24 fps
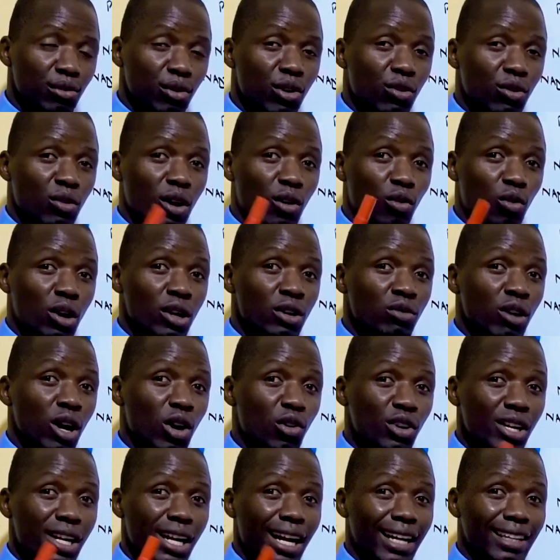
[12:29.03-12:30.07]
when we were
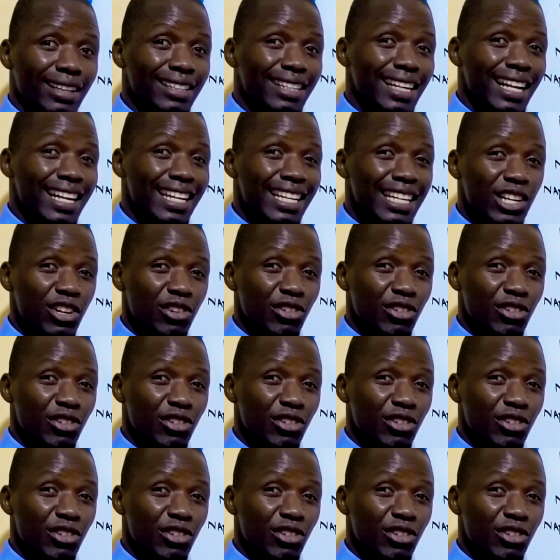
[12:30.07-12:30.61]
looking at the link